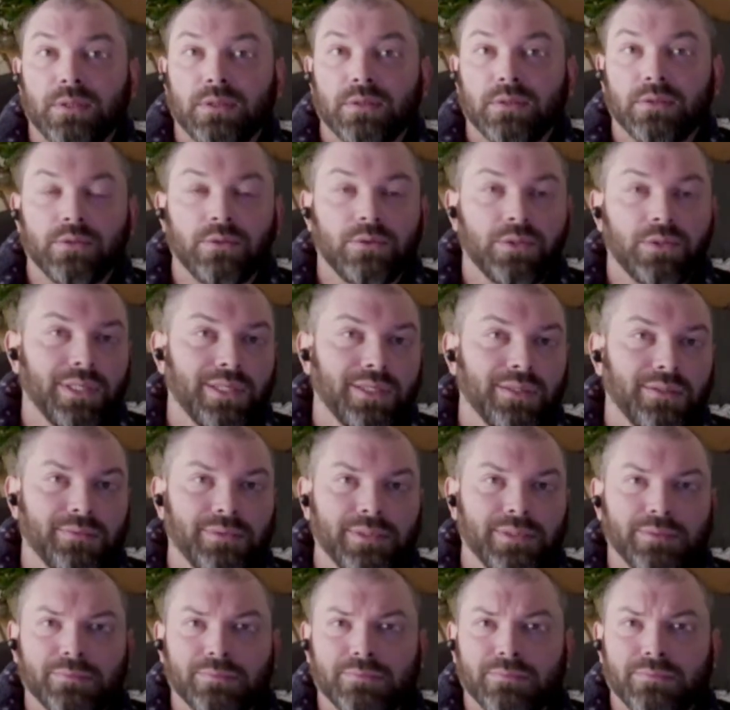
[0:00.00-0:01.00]
including
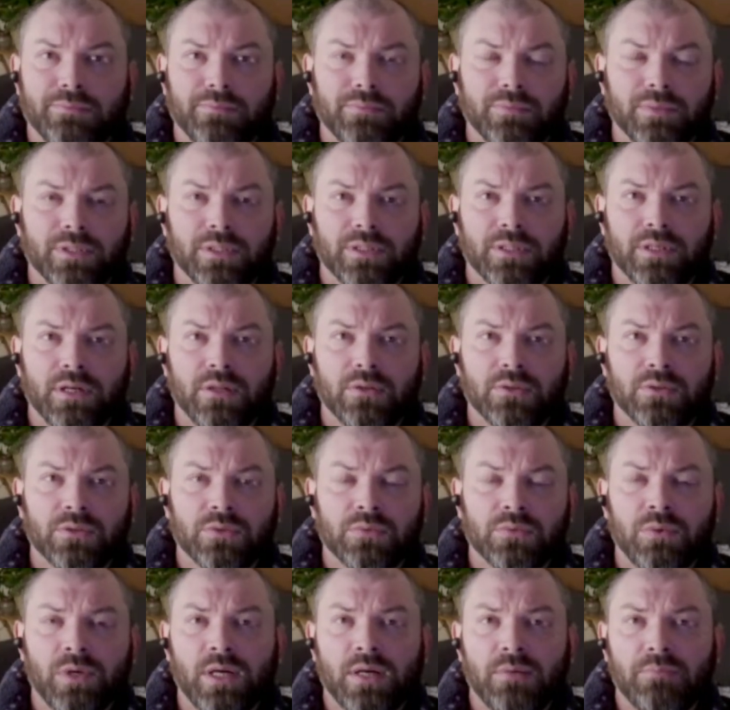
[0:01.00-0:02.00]
color
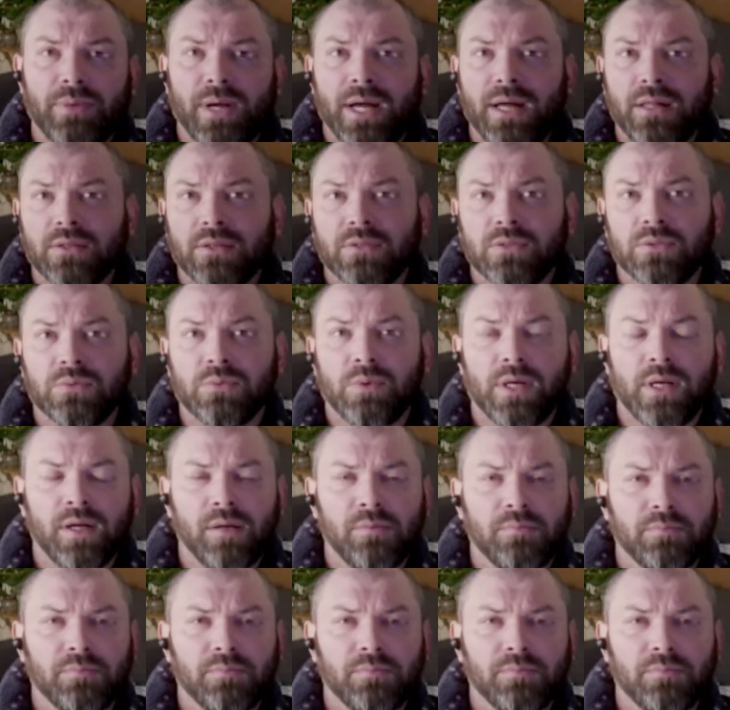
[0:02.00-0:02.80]
swap, palette swap,